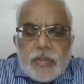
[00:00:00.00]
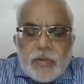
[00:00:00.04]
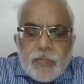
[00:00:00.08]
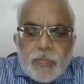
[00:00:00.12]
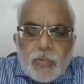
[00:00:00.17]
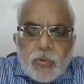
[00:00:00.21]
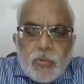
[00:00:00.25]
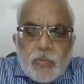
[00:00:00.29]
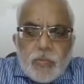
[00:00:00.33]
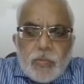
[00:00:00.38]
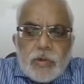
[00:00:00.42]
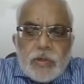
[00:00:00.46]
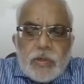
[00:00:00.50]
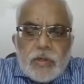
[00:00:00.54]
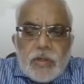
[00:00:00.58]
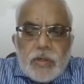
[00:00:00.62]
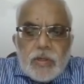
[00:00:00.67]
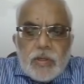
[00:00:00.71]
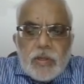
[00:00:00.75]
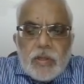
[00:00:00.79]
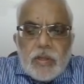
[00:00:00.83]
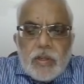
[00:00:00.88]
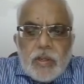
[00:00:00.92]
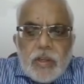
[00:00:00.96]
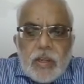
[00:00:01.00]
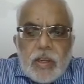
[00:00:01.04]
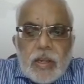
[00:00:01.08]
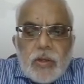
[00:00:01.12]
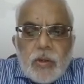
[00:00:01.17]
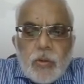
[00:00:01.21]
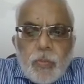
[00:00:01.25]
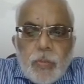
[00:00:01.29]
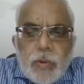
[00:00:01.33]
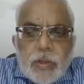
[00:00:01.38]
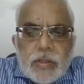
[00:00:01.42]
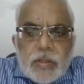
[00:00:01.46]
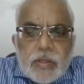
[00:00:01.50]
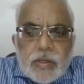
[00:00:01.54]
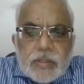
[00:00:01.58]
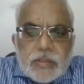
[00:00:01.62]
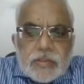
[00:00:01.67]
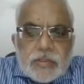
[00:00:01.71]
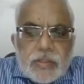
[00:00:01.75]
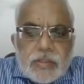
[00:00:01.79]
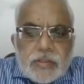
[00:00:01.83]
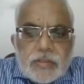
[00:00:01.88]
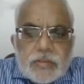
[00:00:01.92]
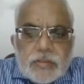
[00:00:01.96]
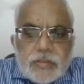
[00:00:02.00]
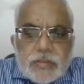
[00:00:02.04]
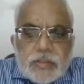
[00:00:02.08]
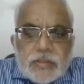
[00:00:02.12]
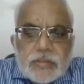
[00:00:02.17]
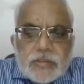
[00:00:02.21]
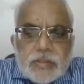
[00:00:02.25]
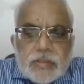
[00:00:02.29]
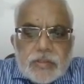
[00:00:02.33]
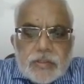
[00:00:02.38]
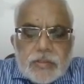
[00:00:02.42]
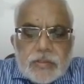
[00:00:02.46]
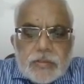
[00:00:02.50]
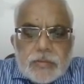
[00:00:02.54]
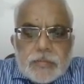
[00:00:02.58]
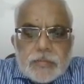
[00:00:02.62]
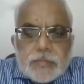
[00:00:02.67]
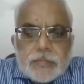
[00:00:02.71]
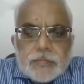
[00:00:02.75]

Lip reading: improvement and you pay the consultant.